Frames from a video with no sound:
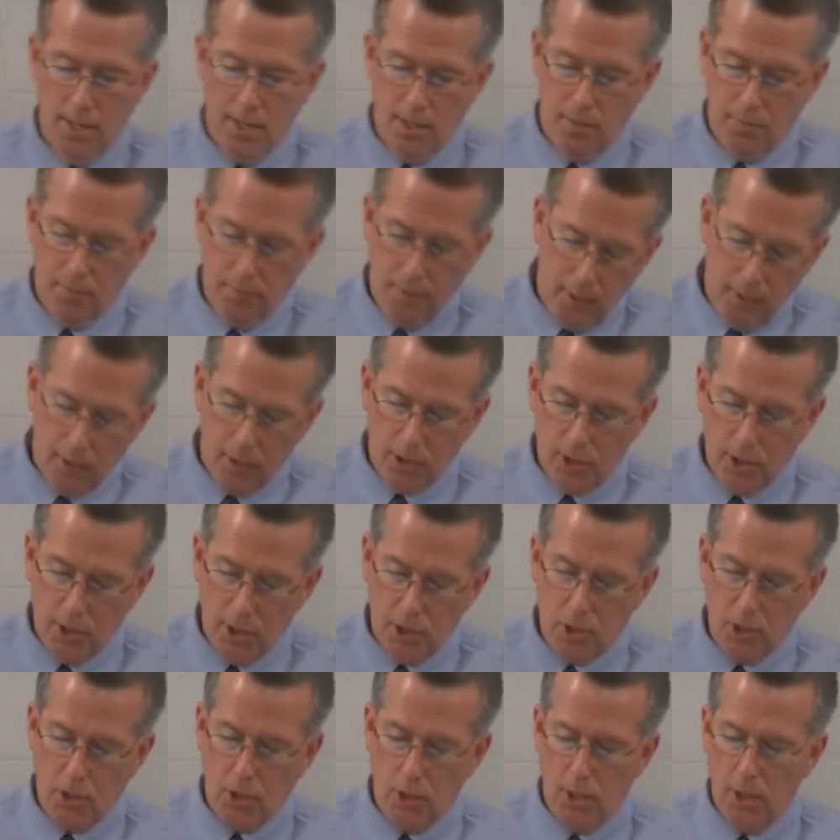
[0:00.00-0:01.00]
The Pharisee
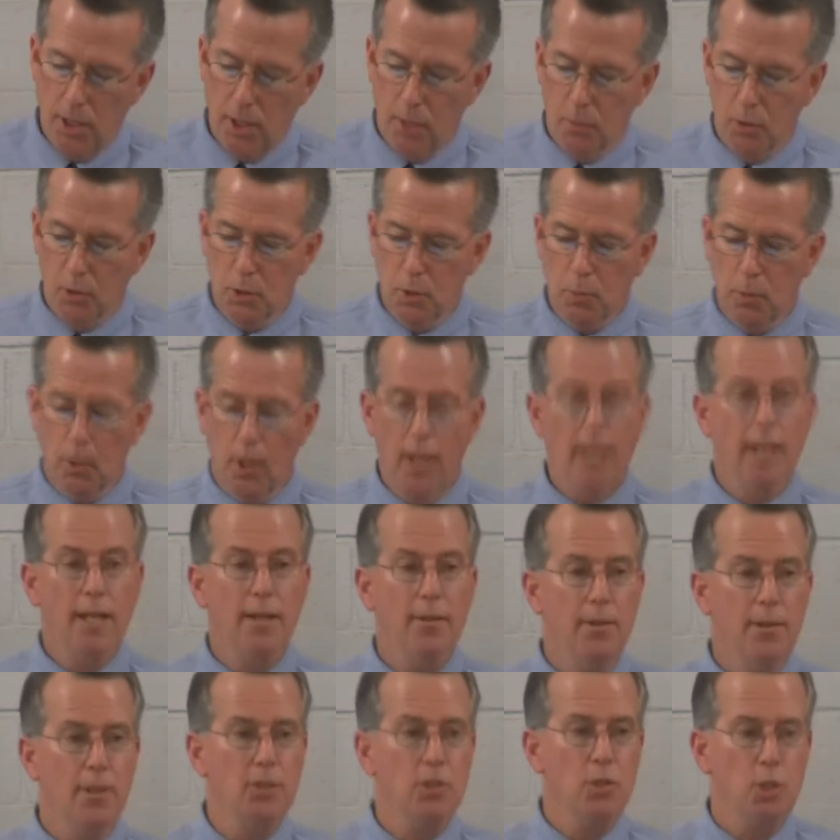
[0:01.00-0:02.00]
stood and was
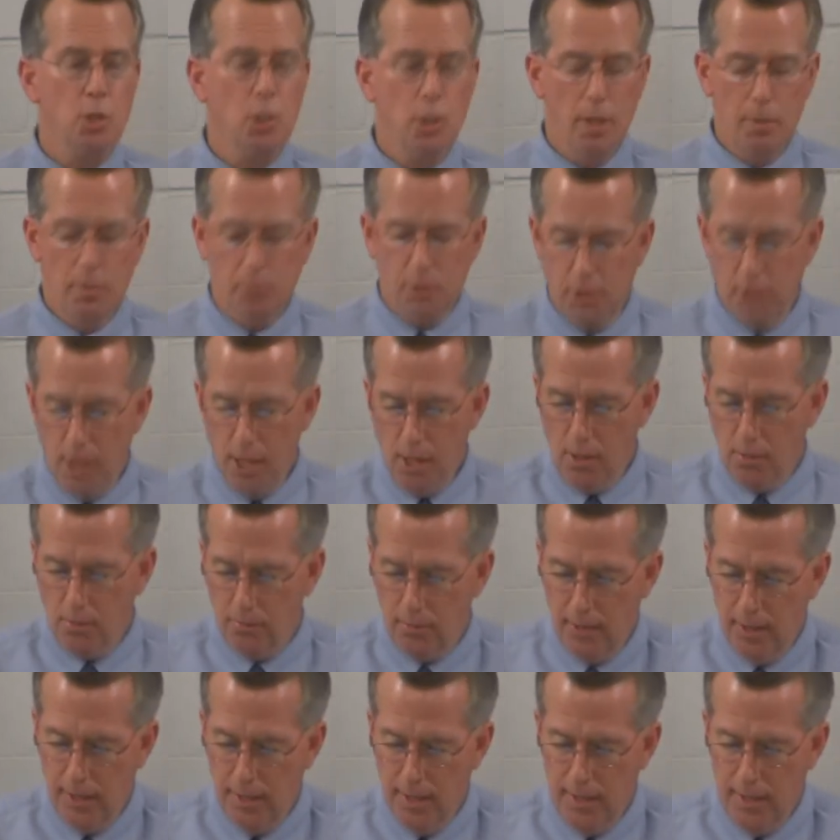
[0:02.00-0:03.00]
praying this to himself